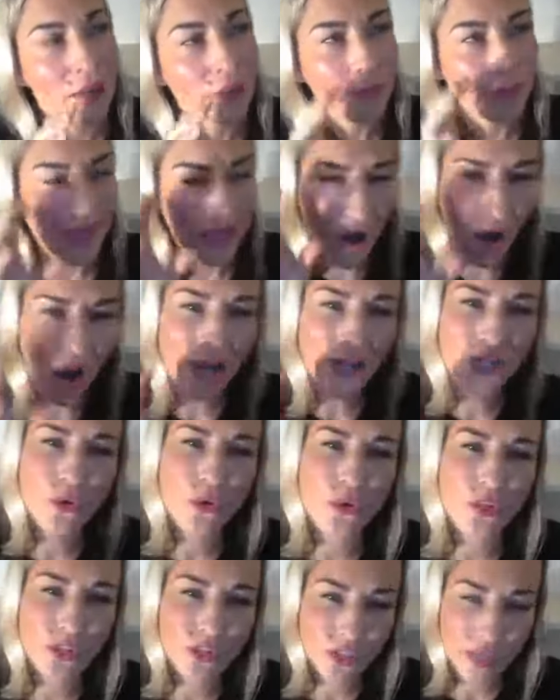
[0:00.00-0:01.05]
beyond
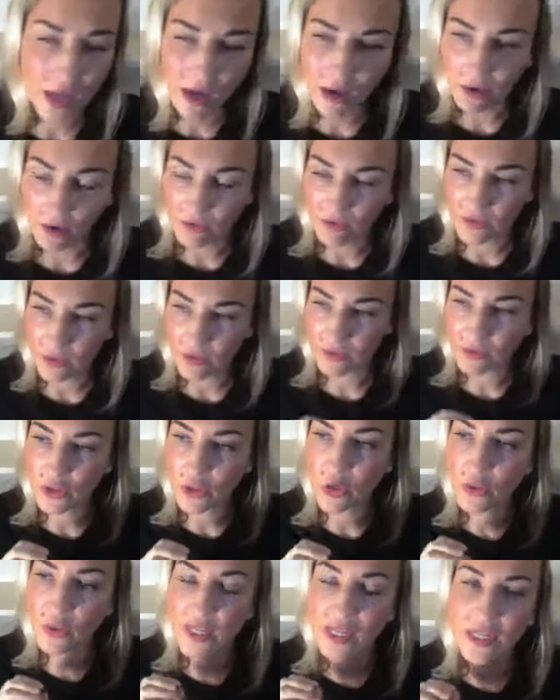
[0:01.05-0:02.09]
yourself, if you
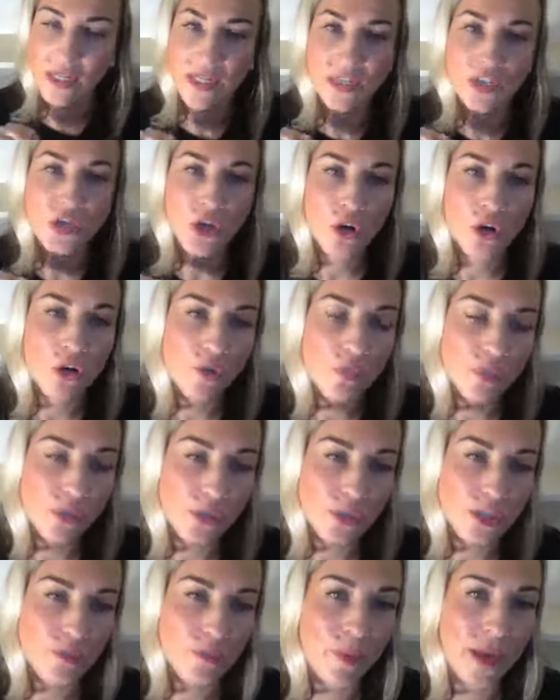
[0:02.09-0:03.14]
don't get an eternal
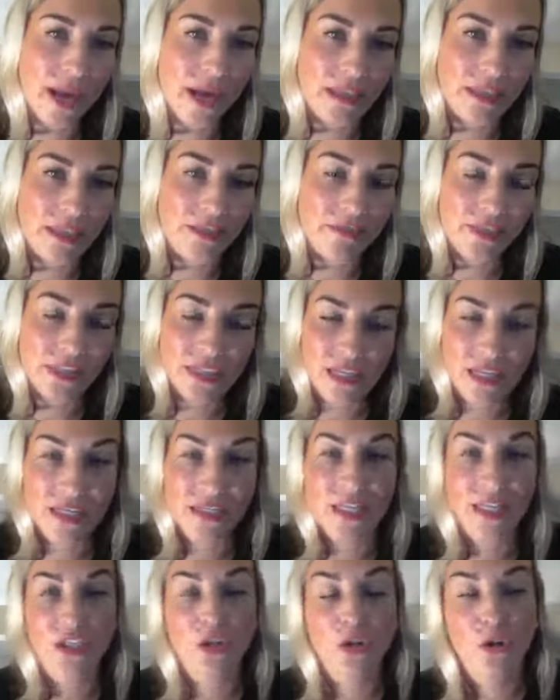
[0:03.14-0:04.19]
perspective, it
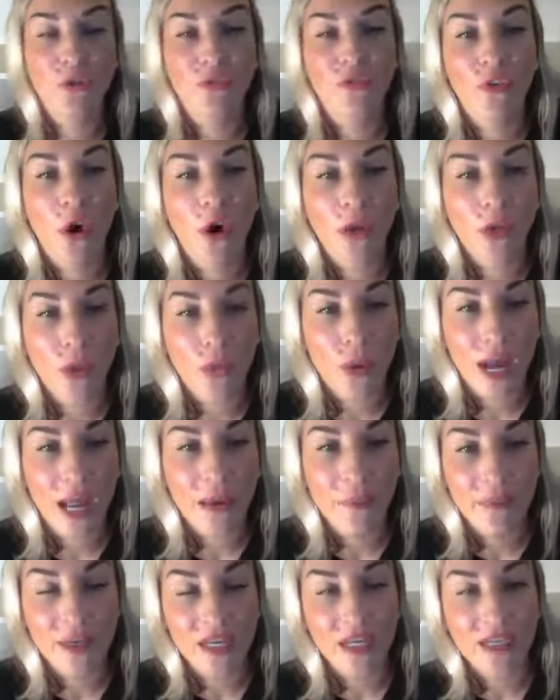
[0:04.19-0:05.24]
says that you'll fall
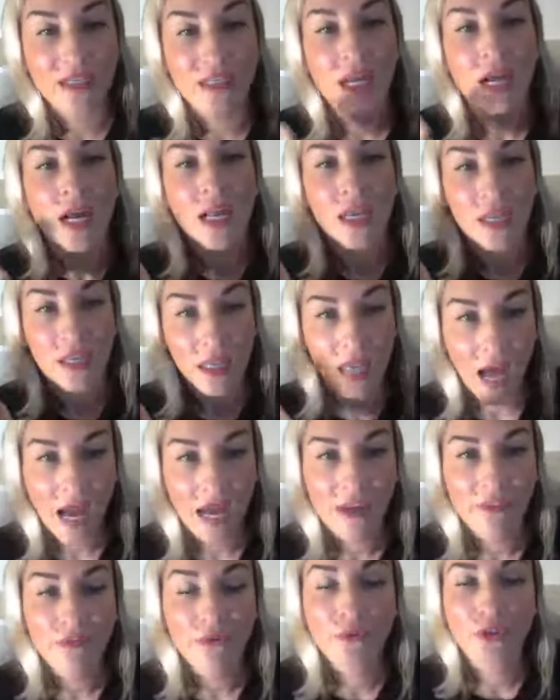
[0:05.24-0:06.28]
away because
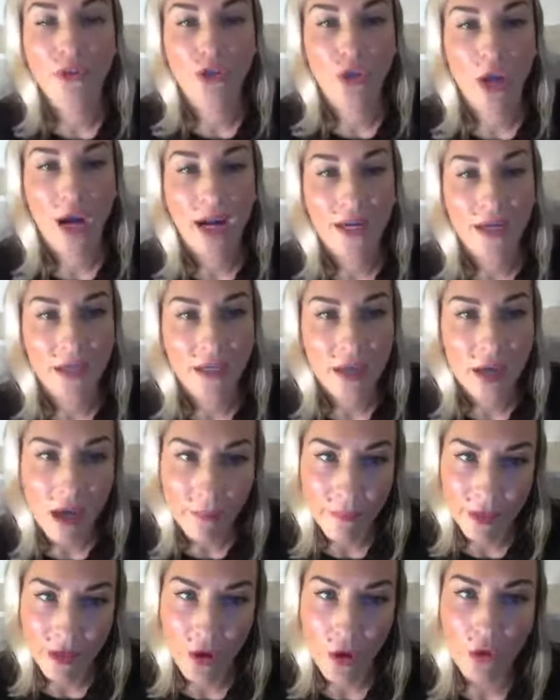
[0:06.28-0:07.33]
life will try to
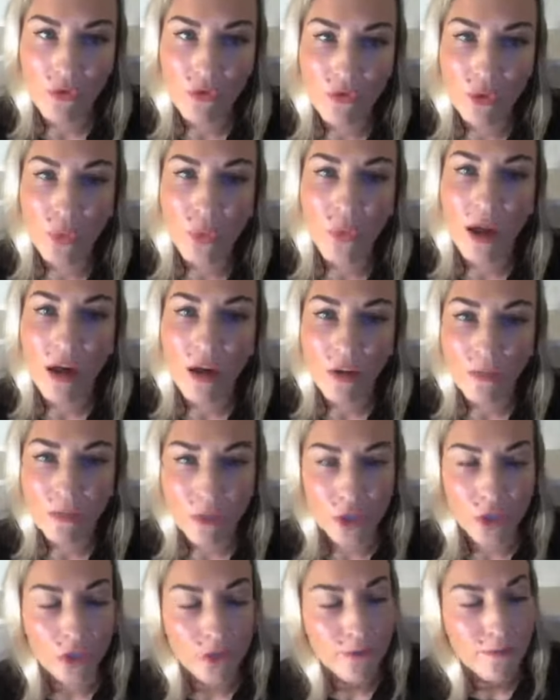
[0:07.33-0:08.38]
come and
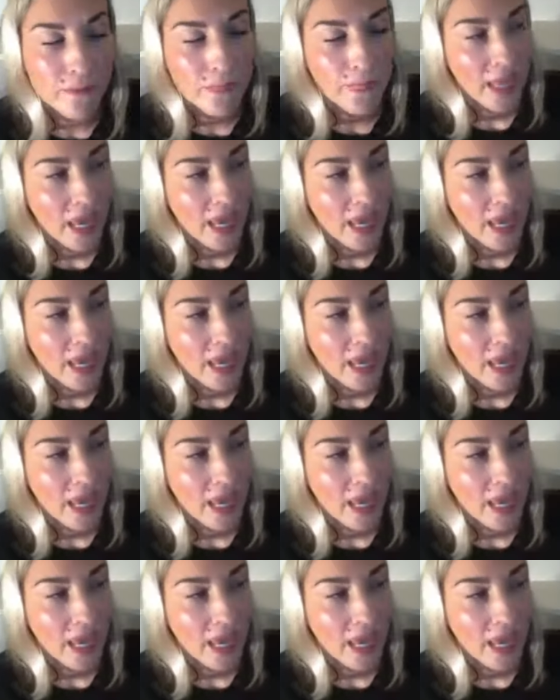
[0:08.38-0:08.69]
overwhelm you.